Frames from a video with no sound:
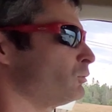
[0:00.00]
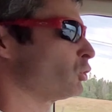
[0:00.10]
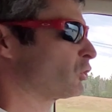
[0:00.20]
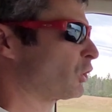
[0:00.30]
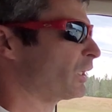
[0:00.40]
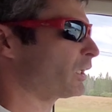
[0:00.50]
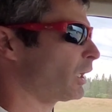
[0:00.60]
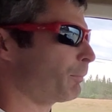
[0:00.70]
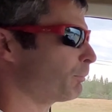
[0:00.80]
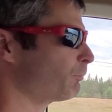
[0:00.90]
just cleaning
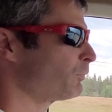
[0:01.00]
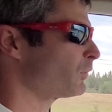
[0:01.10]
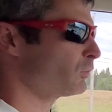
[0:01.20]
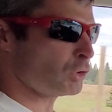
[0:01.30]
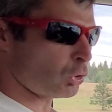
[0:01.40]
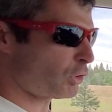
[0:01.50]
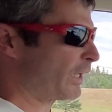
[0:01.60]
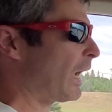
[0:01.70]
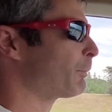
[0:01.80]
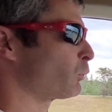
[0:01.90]
up the
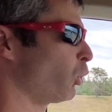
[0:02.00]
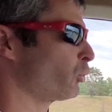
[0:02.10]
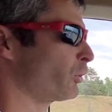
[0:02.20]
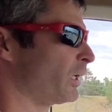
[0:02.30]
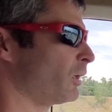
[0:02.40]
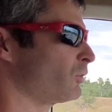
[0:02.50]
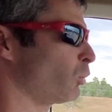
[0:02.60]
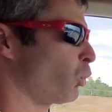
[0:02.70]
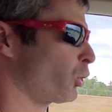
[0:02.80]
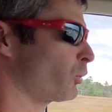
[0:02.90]
cap and rotor to get it to
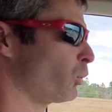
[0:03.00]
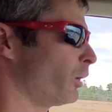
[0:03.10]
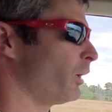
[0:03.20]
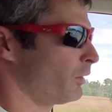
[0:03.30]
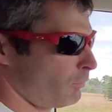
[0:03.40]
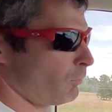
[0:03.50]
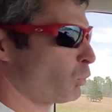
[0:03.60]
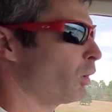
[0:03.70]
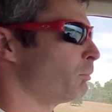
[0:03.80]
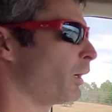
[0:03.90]

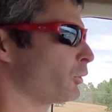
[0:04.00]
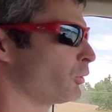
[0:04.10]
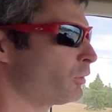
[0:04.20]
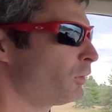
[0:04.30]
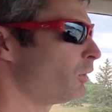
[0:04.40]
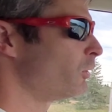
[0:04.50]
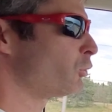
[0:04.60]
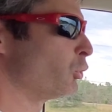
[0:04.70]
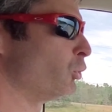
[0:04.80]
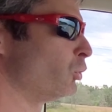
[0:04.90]
run better,
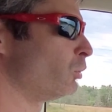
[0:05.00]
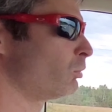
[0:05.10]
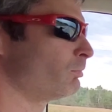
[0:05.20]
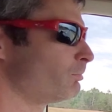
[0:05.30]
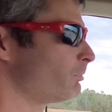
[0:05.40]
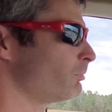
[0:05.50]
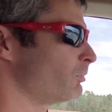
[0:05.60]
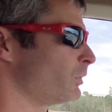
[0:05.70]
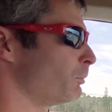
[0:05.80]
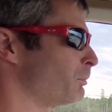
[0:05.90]
to
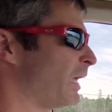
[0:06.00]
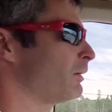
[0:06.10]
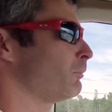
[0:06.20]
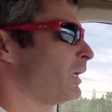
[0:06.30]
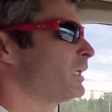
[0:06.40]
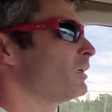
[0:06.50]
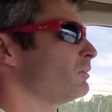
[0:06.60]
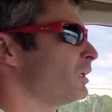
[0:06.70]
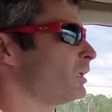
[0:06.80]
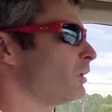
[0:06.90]
making
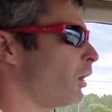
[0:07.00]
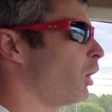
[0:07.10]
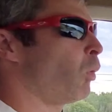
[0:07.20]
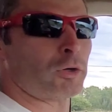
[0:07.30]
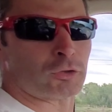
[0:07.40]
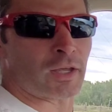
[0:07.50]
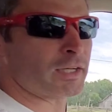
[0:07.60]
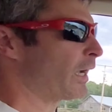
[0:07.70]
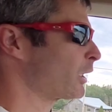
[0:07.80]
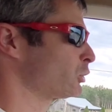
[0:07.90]
the hot water
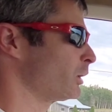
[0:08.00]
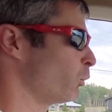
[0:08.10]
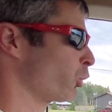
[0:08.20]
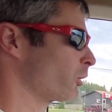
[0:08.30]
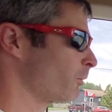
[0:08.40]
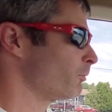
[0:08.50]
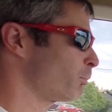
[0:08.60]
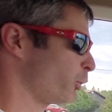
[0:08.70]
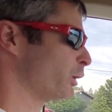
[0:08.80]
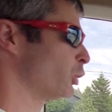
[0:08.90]
tank actually work
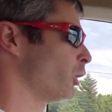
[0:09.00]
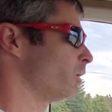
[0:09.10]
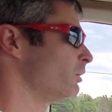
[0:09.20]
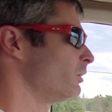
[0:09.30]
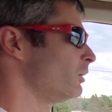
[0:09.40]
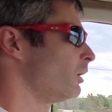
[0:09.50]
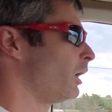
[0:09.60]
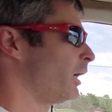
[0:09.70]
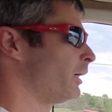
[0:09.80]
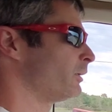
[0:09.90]
pretty good.
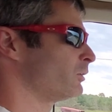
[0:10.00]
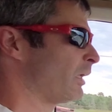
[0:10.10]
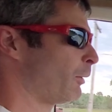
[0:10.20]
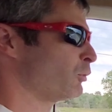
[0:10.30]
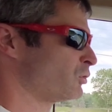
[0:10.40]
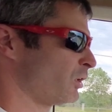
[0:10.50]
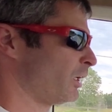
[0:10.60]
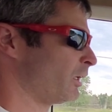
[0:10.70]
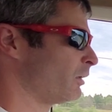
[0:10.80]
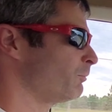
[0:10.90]
That was
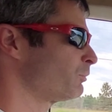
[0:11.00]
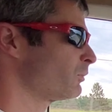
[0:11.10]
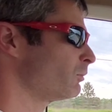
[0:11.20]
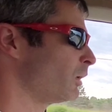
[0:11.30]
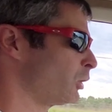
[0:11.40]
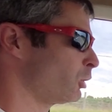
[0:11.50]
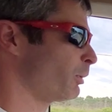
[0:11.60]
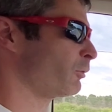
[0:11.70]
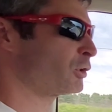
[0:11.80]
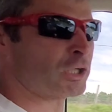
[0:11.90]
a little
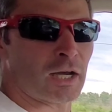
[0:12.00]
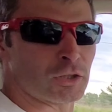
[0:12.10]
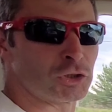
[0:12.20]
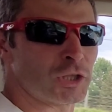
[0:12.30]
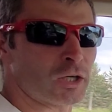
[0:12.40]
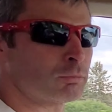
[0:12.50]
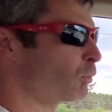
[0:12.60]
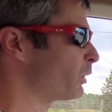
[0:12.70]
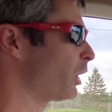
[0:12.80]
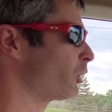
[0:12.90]
bit of a challenge there,
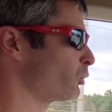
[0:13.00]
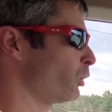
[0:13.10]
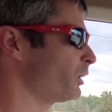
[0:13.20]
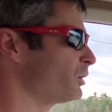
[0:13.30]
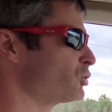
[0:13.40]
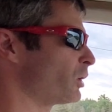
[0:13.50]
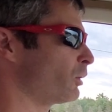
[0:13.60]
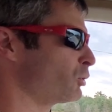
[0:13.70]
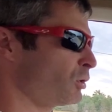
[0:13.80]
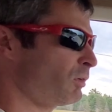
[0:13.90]
but we got her running, so
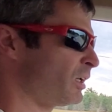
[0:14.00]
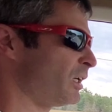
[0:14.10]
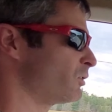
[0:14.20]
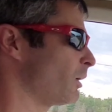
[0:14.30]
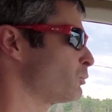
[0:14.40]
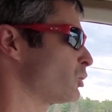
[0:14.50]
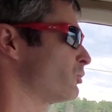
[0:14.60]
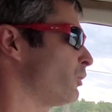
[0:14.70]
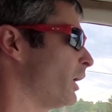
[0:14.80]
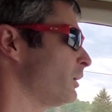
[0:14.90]
now it heats up
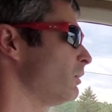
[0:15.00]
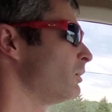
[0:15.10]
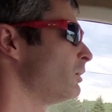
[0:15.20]
just fine.